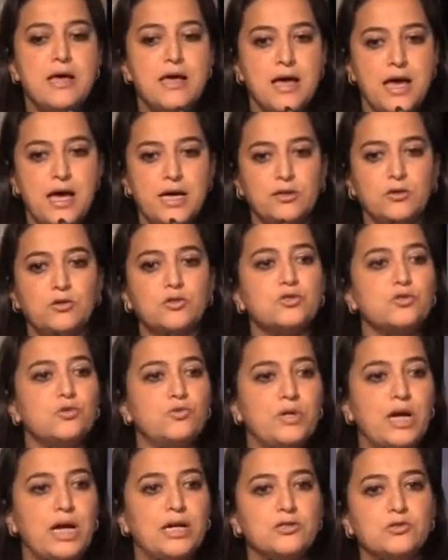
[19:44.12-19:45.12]
And also
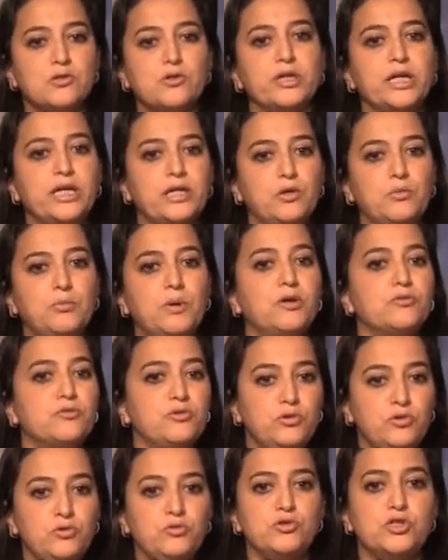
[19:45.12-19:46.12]
we are talking about
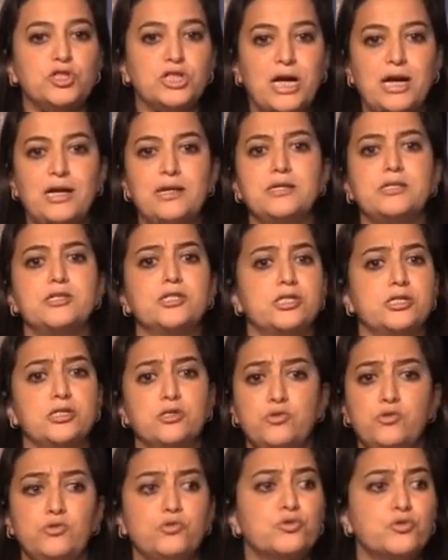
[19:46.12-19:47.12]
new challenges,
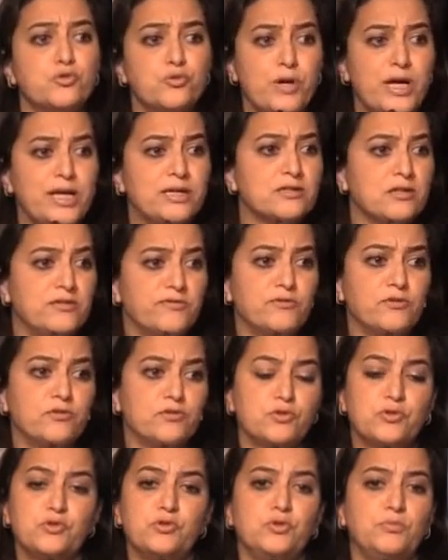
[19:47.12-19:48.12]
new trends of
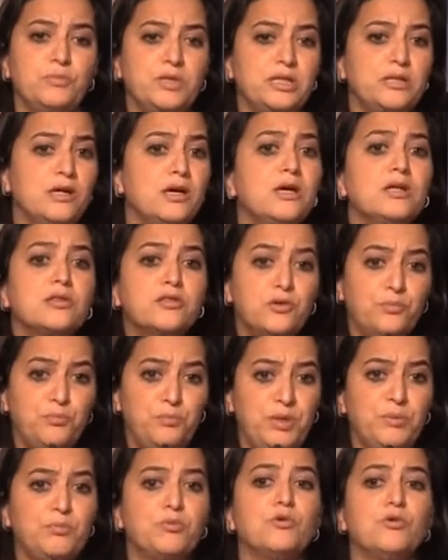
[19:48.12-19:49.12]
consuming. The
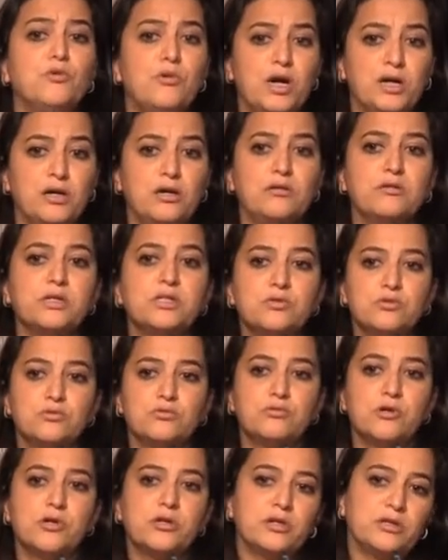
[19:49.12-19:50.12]
people who are going to
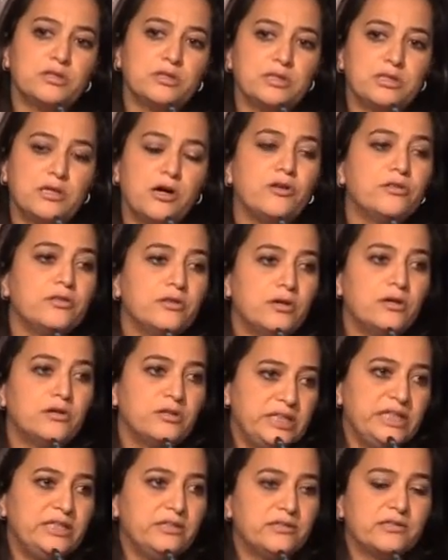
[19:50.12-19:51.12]
work
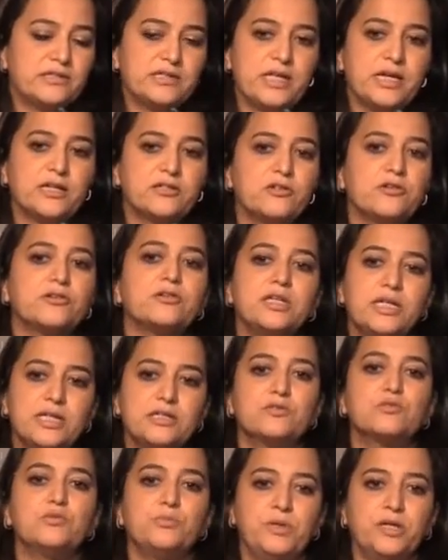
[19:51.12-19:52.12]
in the sector
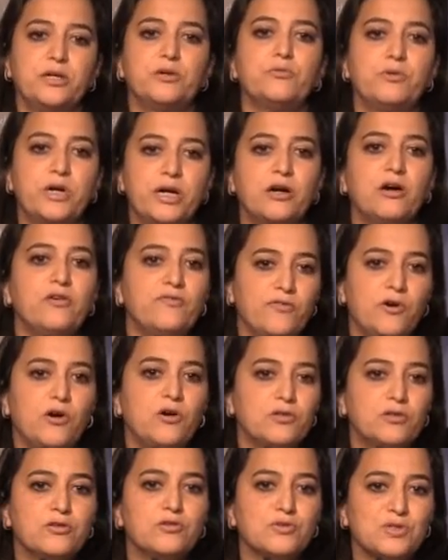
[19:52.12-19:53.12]
needs to be aware of
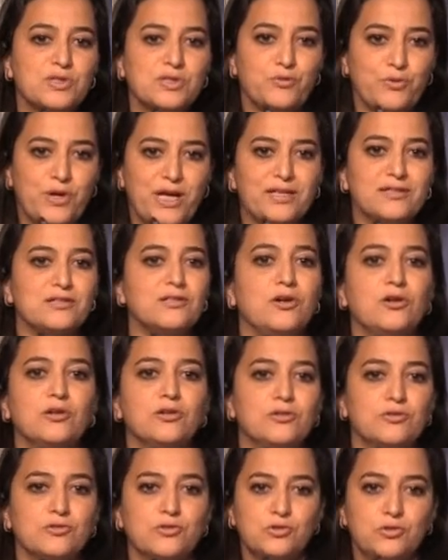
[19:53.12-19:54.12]
all those trends, all
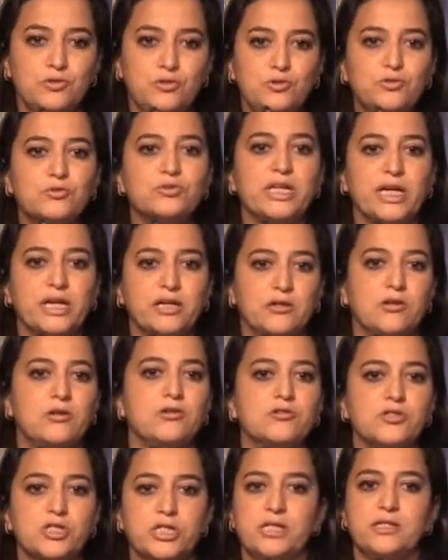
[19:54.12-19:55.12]
those new
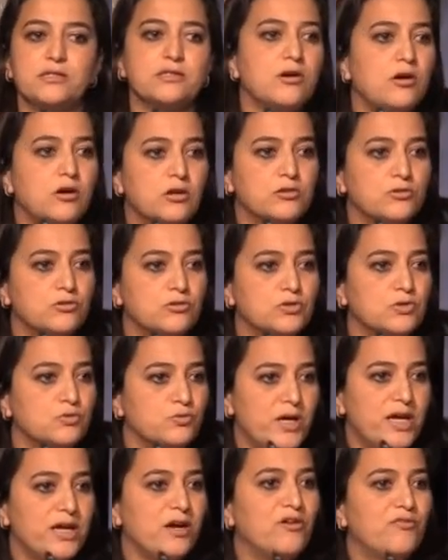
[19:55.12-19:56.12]
technologies, all those
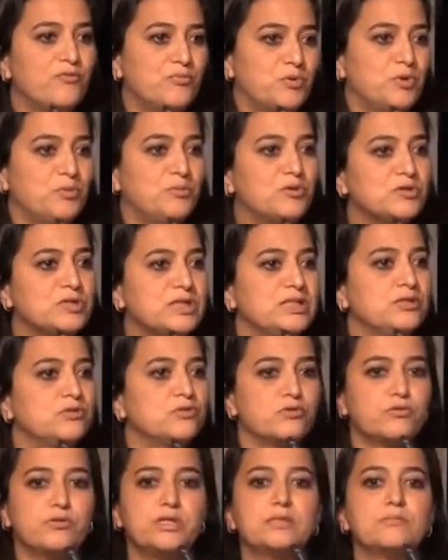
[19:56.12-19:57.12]
ways of promoting
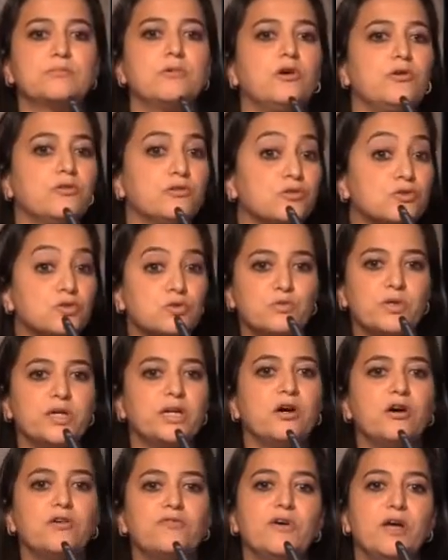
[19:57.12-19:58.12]
tourism, all those
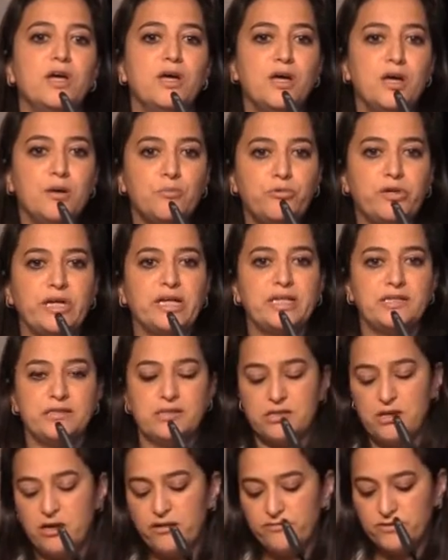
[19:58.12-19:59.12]
ways of bringing
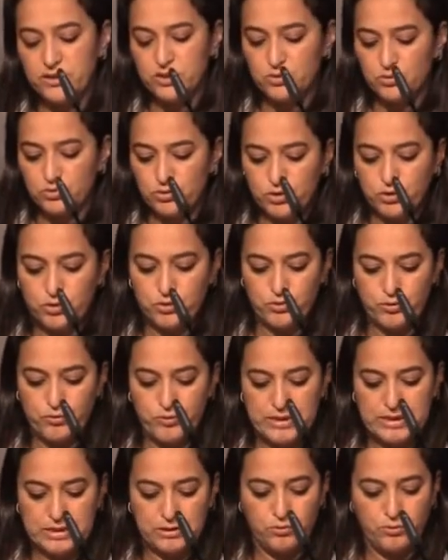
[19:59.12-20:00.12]
service to the
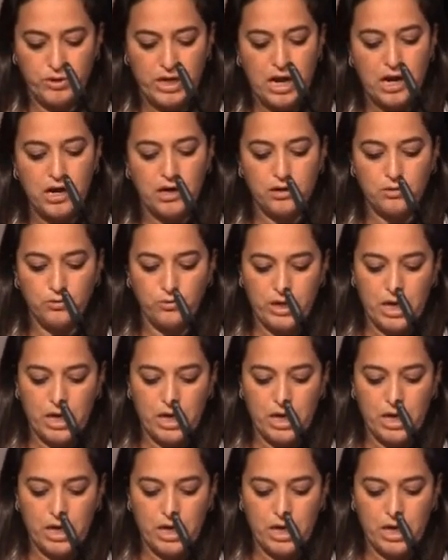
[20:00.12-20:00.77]
tourists we are